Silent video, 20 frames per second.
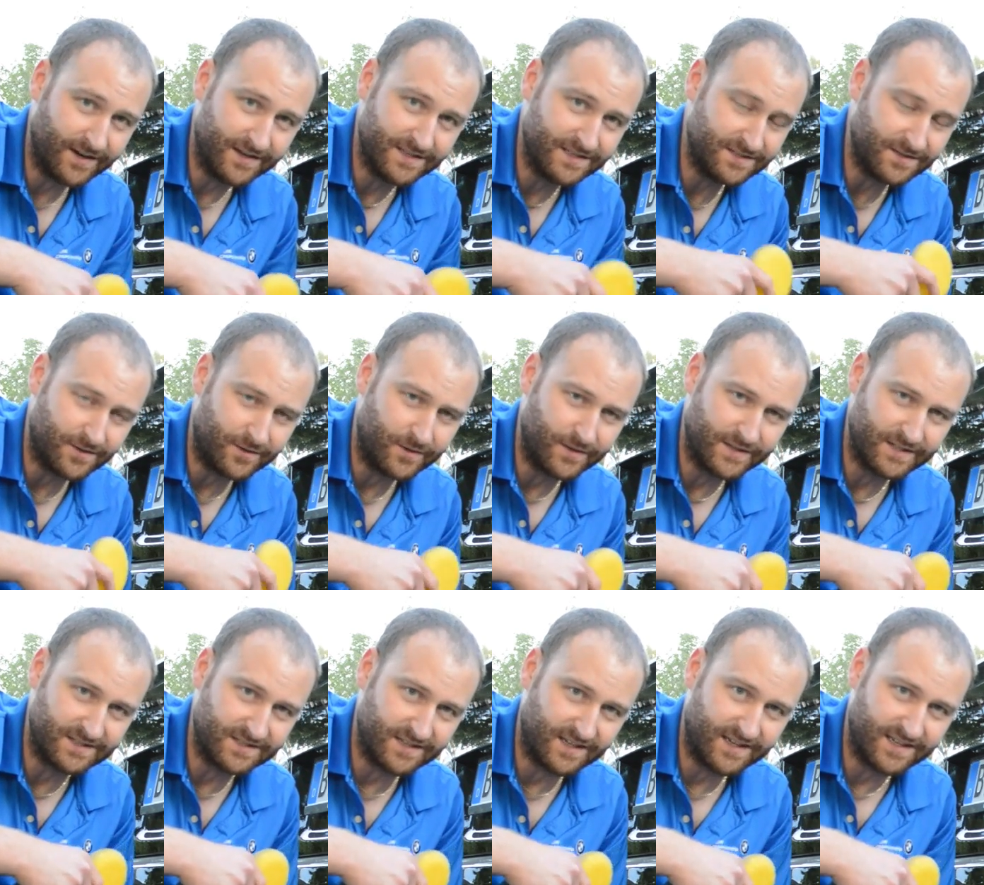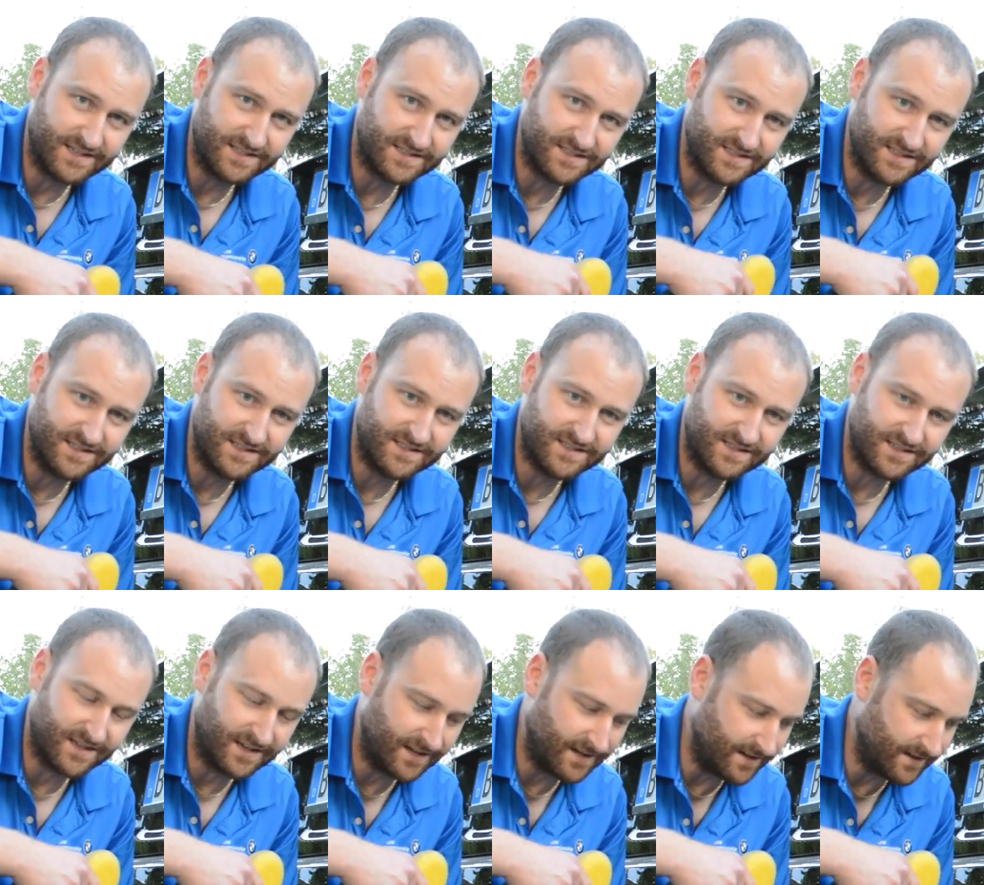It's all exhaust. It's
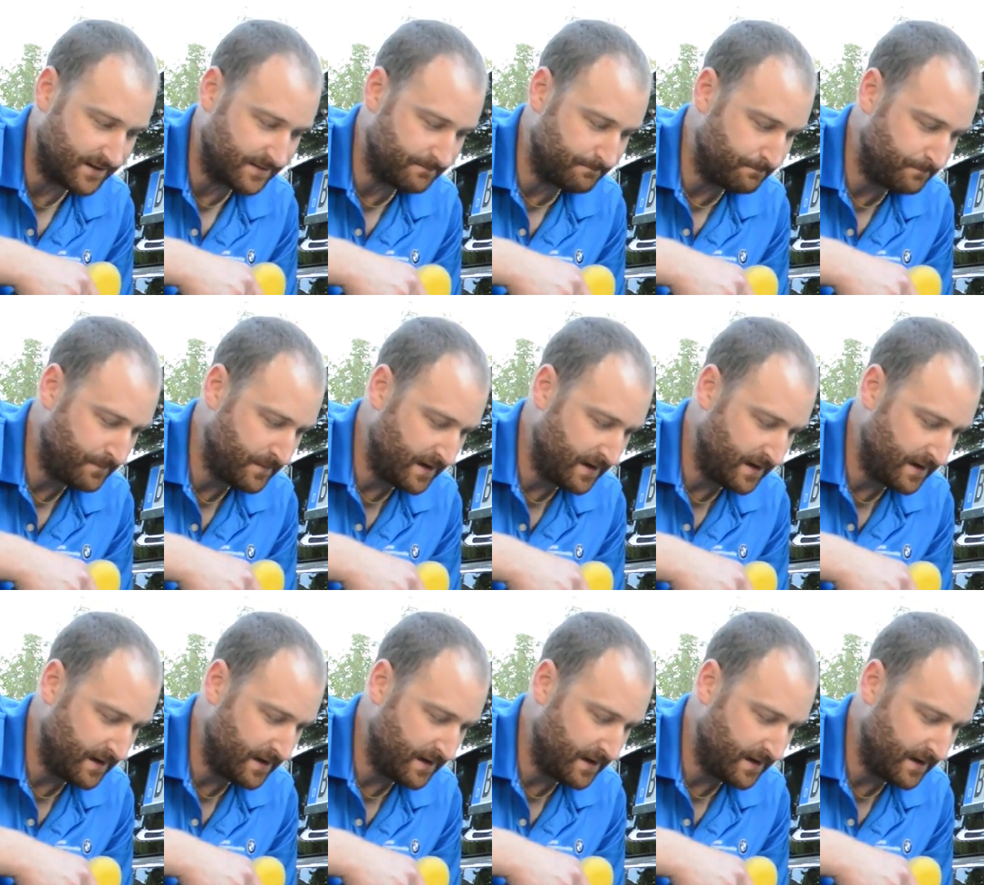a